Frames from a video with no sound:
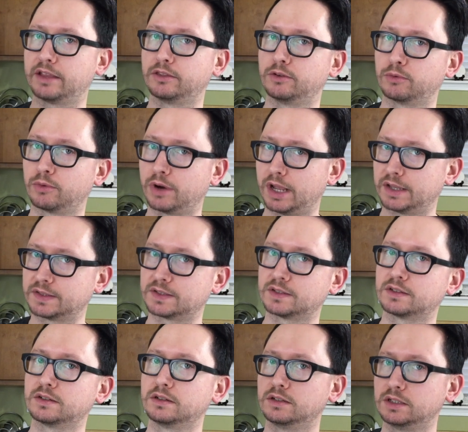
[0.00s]
add the
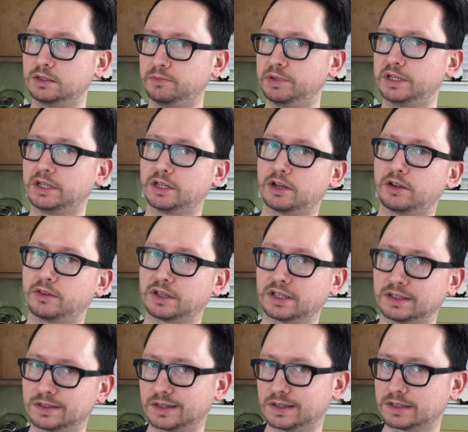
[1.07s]
rest depending on the
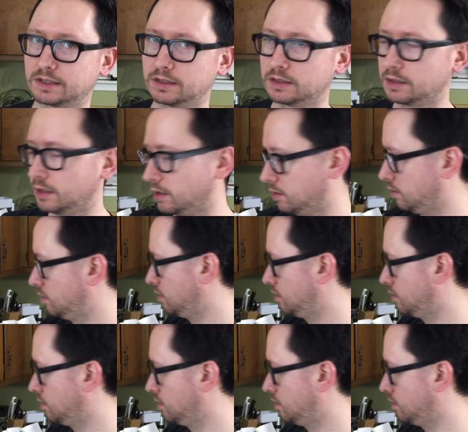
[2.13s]
consistency.